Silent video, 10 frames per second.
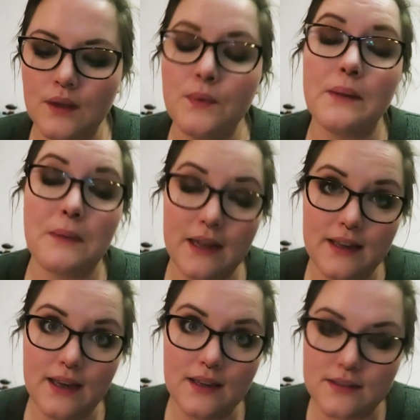We had
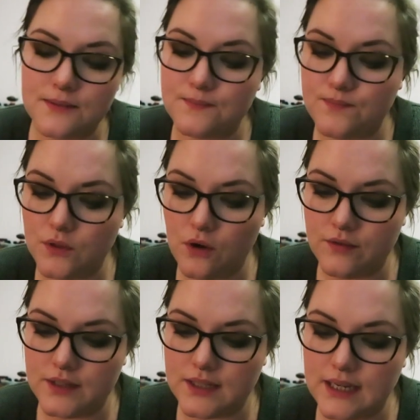pancakes,
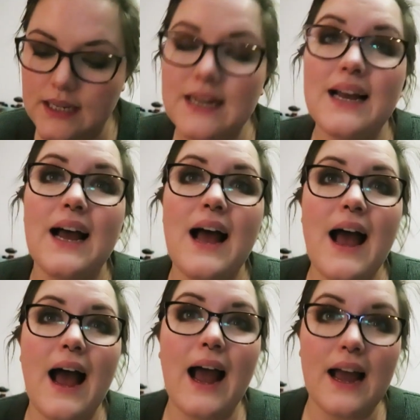obviously,
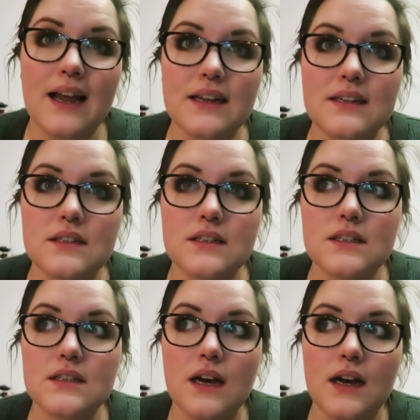
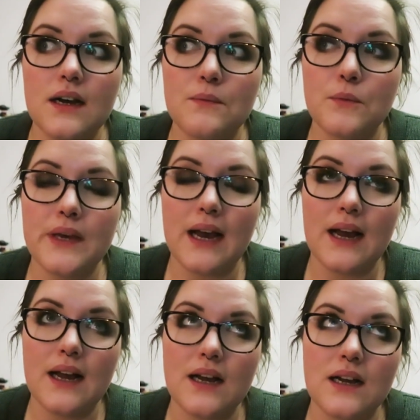and um, we
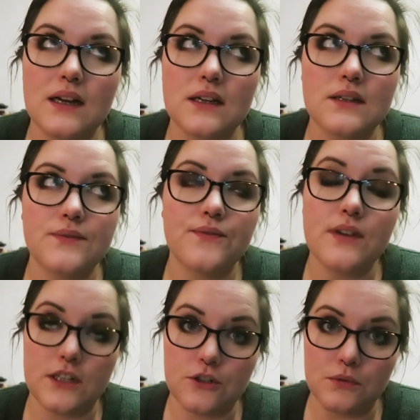had
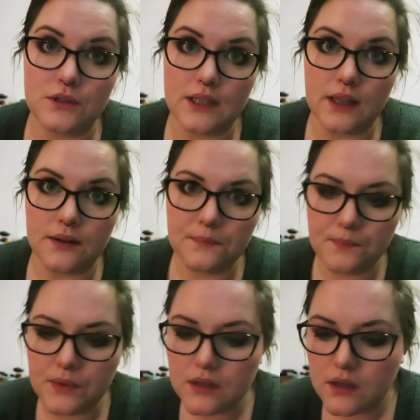vegetables in
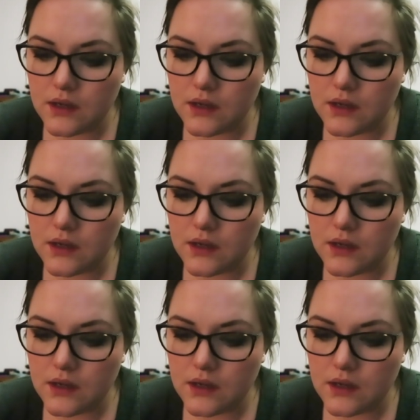them.